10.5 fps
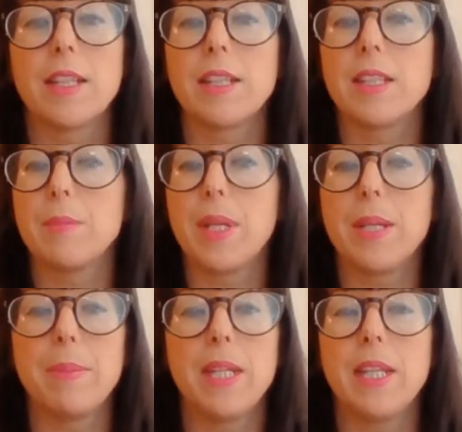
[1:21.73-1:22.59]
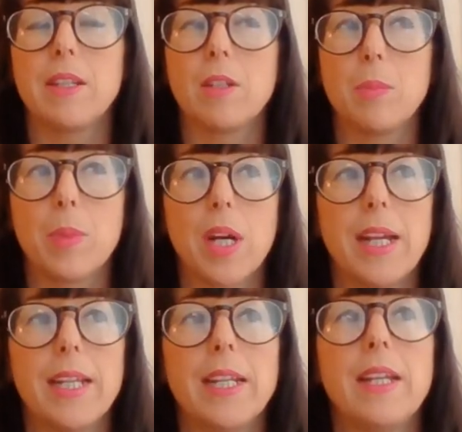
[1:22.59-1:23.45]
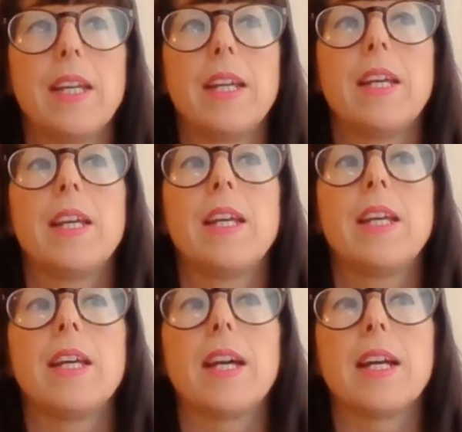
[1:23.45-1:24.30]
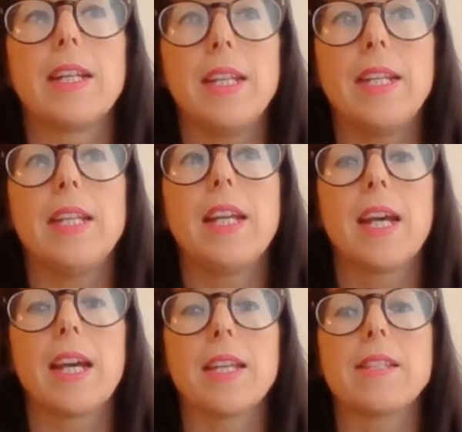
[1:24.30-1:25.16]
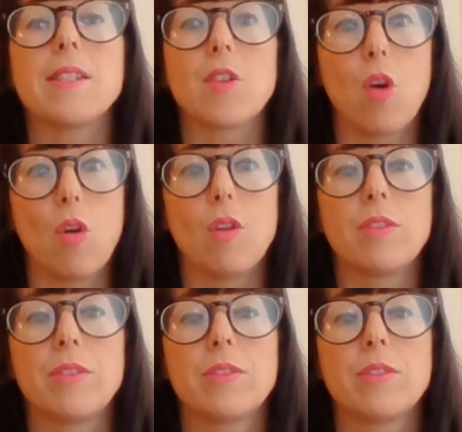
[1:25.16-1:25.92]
and the baby goodbye, and he heads off.